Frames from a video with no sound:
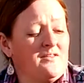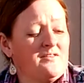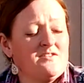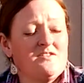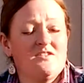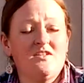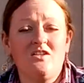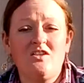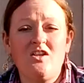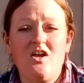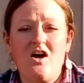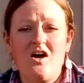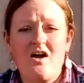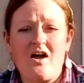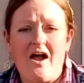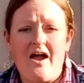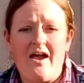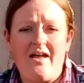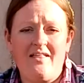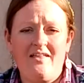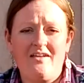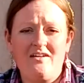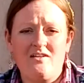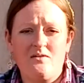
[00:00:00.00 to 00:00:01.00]
the Long
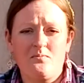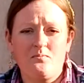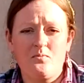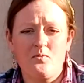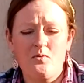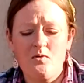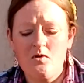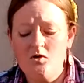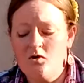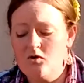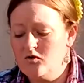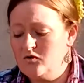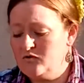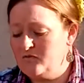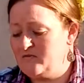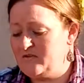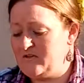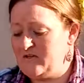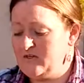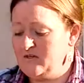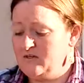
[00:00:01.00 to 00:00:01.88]
Island Improved,